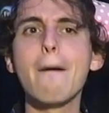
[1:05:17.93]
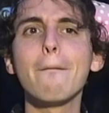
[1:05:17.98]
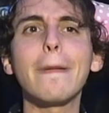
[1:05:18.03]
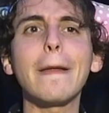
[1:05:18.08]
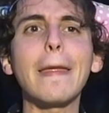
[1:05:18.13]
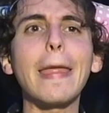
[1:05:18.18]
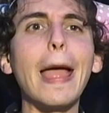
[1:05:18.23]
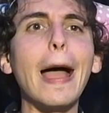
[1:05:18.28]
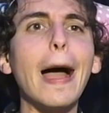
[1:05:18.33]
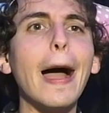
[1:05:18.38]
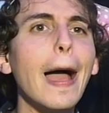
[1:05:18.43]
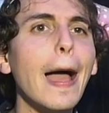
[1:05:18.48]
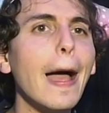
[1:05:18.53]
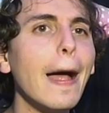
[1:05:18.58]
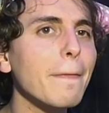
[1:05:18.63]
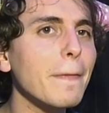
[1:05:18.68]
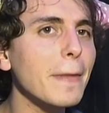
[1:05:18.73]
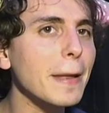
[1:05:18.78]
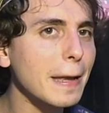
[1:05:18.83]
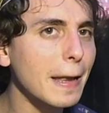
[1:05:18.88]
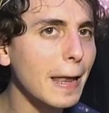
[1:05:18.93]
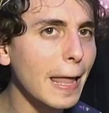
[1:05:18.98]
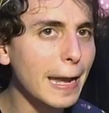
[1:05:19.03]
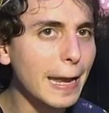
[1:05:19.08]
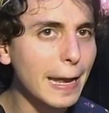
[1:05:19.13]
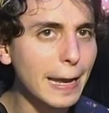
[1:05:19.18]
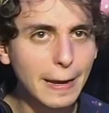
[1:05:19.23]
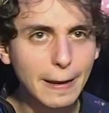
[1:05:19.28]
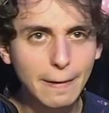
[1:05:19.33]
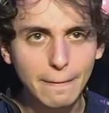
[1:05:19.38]
But yeah, this
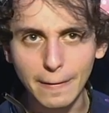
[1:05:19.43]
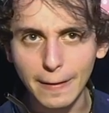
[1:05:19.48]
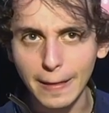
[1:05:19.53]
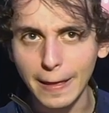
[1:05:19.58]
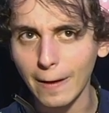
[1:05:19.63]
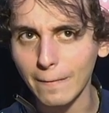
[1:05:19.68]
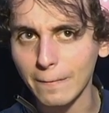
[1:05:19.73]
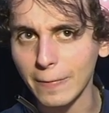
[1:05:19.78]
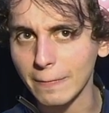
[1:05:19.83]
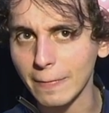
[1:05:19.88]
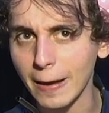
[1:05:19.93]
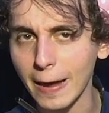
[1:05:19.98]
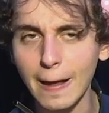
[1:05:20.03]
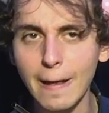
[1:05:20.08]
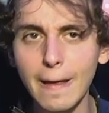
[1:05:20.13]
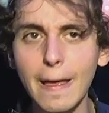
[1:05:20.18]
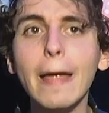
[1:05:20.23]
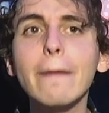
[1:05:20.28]
lighting isn't really helping me.